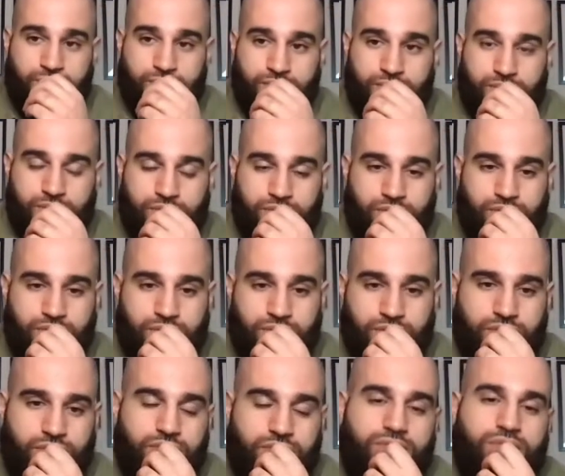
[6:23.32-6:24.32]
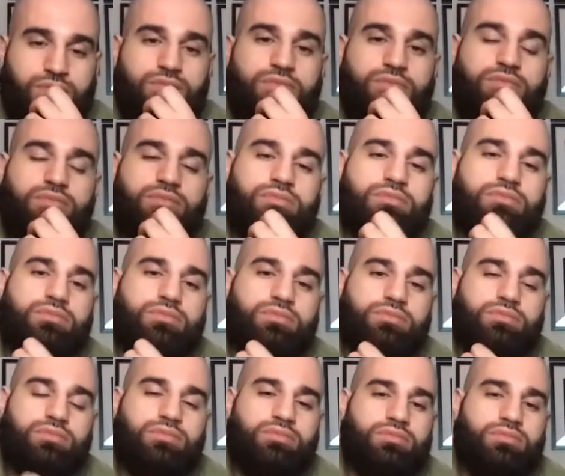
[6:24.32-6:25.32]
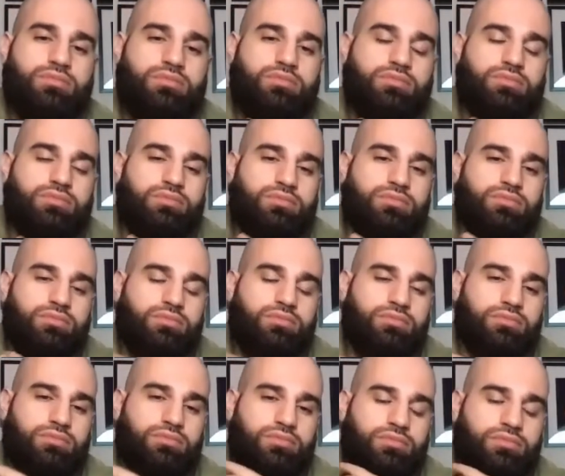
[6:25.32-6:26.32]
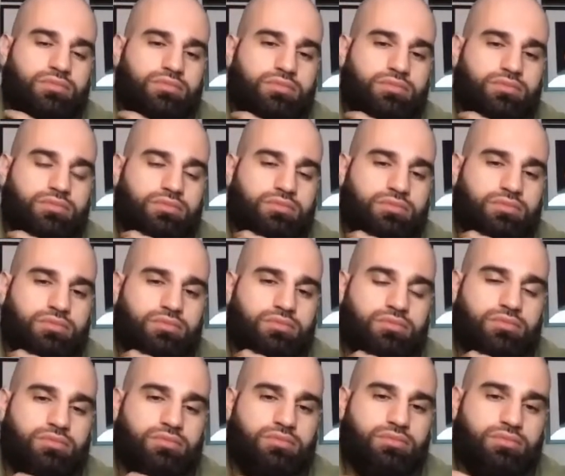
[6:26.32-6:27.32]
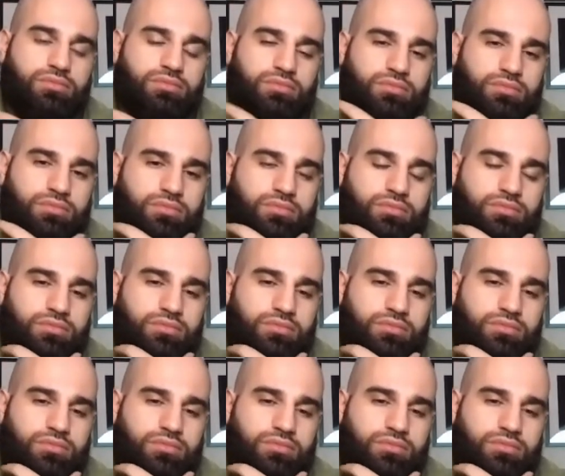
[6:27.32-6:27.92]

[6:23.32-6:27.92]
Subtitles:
This person isn't speaking.